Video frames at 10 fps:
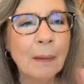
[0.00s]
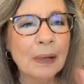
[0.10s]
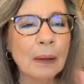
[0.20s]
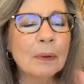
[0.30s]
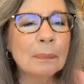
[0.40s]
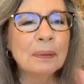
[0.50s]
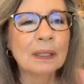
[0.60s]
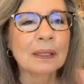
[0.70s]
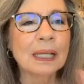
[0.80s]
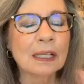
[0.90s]
But I will
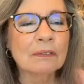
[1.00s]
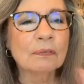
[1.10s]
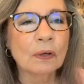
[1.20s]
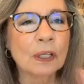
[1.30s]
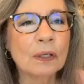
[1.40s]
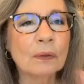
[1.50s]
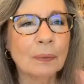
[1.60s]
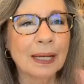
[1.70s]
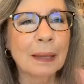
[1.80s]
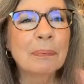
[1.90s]
put links for you
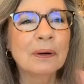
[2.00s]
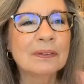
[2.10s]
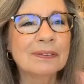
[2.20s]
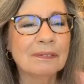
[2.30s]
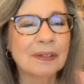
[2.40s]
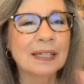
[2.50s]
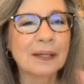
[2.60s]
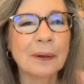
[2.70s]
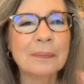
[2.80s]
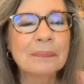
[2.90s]
when I post the
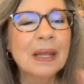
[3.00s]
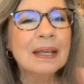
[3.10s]
video.